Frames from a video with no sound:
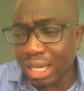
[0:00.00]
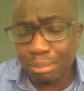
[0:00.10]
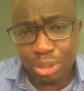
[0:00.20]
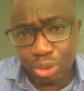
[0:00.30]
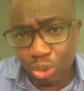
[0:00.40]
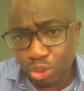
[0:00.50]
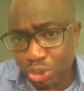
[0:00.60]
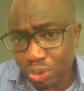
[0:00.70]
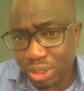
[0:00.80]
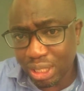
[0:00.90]
let me
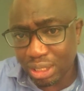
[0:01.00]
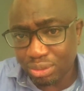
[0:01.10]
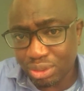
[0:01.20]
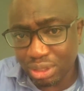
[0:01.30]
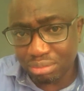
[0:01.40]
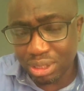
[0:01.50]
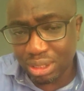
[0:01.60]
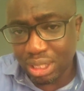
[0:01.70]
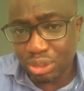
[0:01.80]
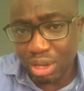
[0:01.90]
also tell you
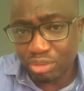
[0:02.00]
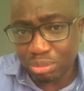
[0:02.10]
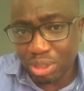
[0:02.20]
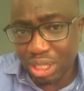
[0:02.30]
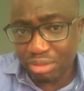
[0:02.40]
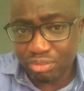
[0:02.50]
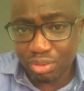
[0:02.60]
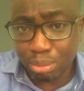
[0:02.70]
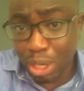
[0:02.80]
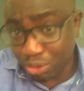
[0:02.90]
something that you have to be
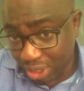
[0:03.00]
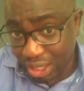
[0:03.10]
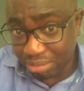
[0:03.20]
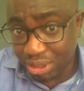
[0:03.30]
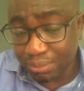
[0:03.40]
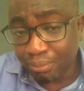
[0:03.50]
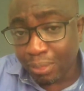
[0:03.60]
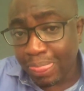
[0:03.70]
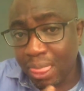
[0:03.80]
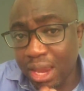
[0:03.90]
careful about names.
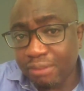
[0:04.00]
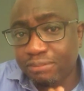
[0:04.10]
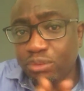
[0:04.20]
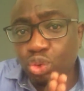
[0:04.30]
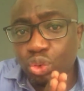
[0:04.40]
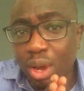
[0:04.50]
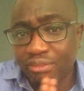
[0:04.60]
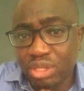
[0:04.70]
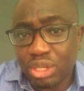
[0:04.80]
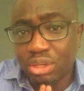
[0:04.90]
If you
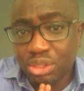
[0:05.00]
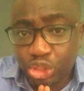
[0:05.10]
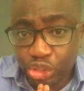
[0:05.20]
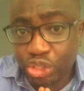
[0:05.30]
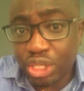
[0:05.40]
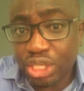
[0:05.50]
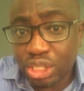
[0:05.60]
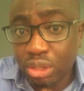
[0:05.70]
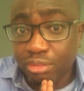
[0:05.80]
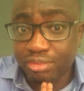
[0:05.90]
have done
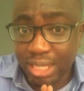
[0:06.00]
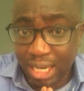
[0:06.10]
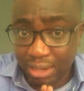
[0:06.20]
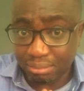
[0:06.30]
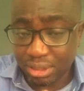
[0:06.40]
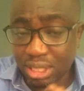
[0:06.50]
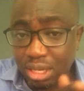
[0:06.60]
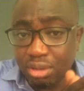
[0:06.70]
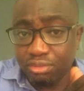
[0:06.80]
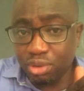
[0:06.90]
change of names
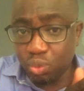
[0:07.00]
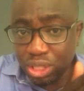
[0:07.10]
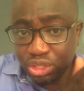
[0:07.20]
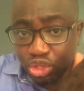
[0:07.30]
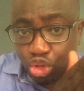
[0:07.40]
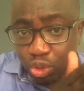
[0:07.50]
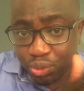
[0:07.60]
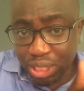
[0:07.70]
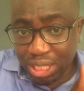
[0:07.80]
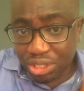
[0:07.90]
from what is on your
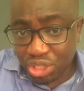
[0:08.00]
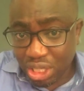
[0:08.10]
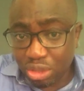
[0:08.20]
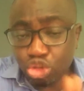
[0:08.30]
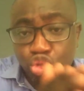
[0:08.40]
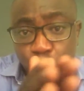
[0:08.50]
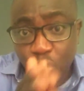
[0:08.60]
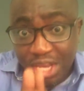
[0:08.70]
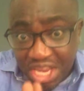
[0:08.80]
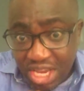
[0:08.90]
credential
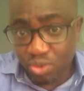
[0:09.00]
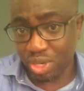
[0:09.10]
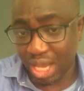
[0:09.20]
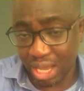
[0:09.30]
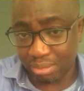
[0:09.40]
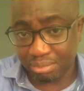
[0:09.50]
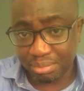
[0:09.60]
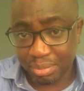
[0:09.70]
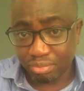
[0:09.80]
to a new name,